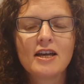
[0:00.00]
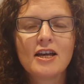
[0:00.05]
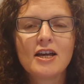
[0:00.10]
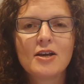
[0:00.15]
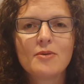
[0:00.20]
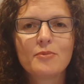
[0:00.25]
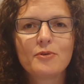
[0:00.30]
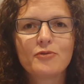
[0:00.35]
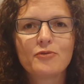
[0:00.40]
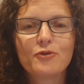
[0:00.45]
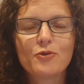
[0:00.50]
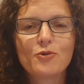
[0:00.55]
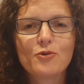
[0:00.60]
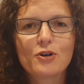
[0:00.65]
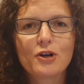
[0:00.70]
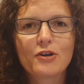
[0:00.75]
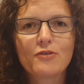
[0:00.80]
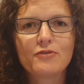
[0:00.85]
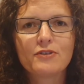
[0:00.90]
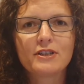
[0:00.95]
Before
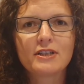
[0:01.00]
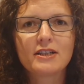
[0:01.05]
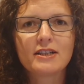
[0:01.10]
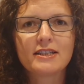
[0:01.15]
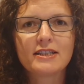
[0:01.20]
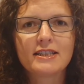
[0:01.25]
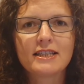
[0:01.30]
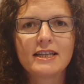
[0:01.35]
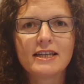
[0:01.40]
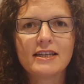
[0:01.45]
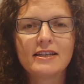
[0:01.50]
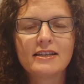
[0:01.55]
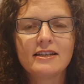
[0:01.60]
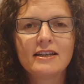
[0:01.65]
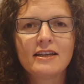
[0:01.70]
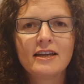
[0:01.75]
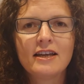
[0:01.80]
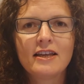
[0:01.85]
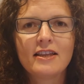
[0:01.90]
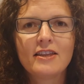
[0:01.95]
COVID-19,
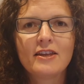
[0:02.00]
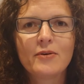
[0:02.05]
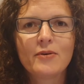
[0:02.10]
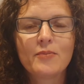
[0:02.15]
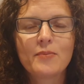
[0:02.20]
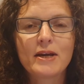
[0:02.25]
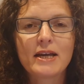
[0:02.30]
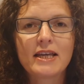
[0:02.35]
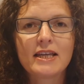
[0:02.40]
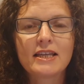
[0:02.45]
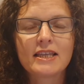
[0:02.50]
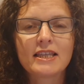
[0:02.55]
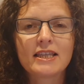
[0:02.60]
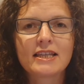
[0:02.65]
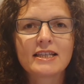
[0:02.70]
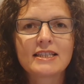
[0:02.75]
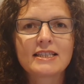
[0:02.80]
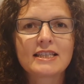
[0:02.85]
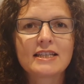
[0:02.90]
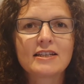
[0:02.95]
they were making
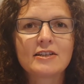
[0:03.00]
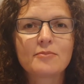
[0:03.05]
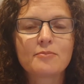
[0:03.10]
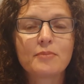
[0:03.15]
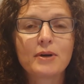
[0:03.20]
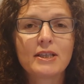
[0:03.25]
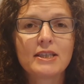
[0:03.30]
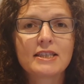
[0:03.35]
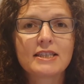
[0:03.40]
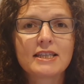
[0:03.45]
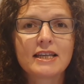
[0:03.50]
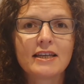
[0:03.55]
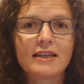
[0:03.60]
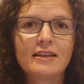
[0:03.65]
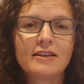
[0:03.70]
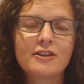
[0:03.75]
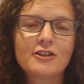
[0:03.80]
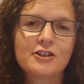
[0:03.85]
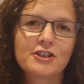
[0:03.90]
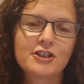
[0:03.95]
things like bunting,
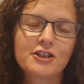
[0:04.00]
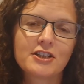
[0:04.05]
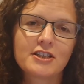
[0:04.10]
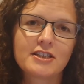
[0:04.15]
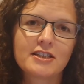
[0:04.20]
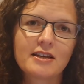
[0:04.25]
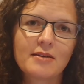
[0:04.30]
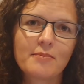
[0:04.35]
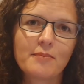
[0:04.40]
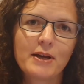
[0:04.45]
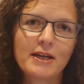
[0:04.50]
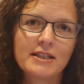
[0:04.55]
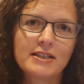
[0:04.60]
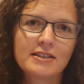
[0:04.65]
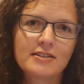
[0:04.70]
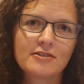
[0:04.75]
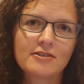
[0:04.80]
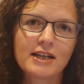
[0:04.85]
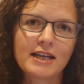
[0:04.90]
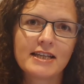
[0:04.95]
cushions and
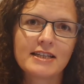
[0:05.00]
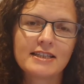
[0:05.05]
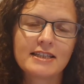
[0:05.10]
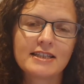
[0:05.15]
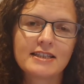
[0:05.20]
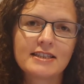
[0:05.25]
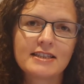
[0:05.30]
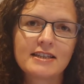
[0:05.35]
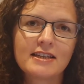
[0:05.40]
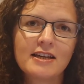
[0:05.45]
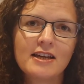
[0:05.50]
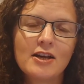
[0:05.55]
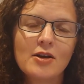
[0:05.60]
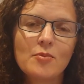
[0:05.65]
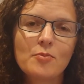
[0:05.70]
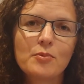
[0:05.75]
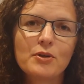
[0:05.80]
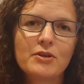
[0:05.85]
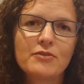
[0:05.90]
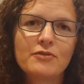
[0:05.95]
pencil cases,
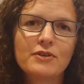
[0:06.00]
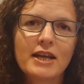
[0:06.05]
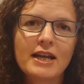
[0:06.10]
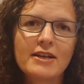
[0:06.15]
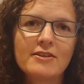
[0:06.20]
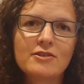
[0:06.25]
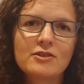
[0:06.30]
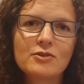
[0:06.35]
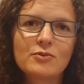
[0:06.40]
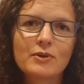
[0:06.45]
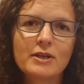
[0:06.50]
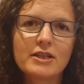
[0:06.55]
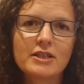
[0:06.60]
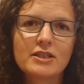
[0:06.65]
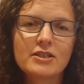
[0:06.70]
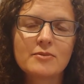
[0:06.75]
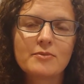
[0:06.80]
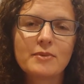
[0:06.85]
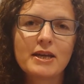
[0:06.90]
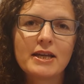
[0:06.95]
but have now switched
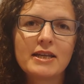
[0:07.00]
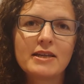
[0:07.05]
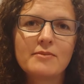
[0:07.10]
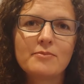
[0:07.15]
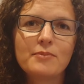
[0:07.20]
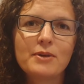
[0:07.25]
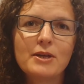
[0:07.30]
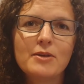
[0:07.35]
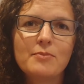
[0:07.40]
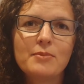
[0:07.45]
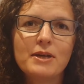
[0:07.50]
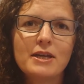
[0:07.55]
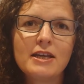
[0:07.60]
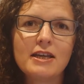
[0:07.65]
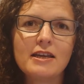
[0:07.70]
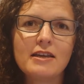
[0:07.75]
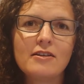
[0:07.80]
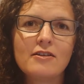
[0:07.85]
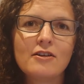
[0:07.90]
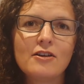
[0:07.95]
to making
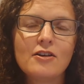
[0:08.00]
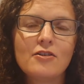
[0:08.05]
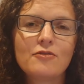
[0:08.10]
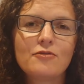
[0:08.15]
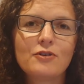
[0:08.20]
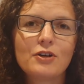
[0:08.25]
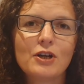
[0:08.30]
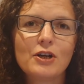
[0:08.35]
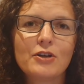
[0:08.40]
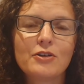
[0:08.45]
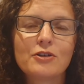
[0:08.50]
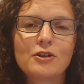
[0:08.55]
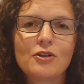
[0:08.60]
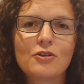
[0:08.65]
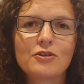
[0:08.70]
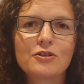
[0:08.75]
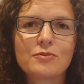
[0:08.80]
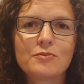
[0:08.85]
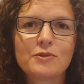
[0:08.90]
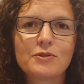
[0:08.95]
PPE for local
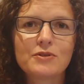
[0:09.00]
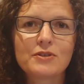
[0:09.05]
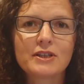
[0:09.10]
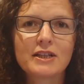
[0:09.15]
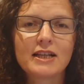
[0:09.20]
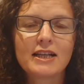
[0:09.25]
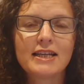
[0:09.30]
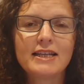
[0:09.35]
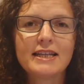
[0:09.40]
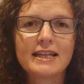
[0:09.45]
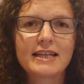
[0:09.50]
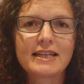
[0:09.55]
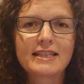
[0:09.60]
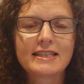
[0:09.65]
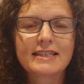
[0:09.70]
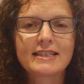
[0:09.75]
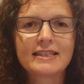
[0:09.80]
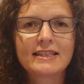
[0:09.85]
hospitals and clinics.